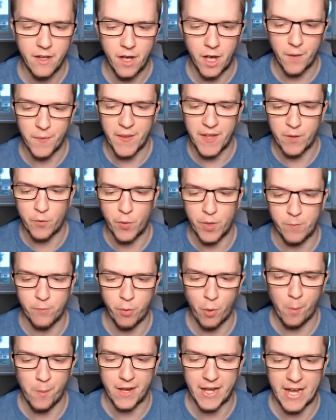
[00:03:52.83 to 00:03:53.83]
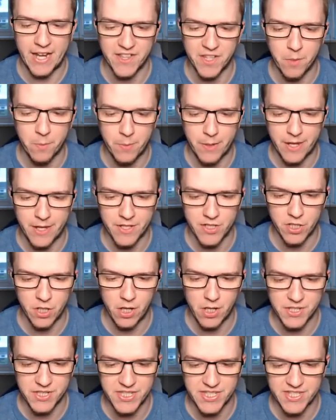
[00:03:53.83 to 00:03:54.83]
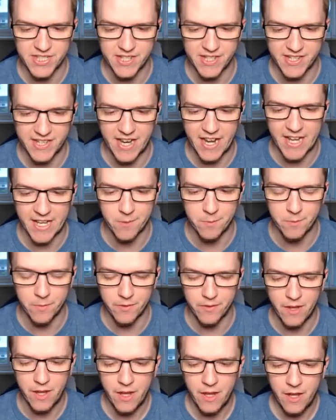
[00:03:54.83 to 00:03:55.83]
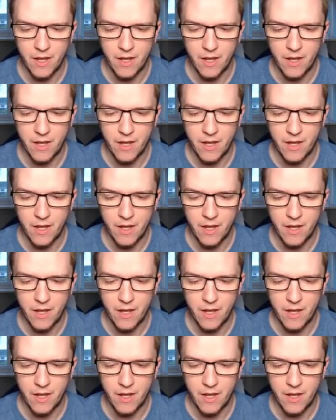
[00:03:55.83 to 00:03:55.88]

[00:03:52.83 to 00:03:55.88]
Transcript: I think we probably had the better chances in the game, but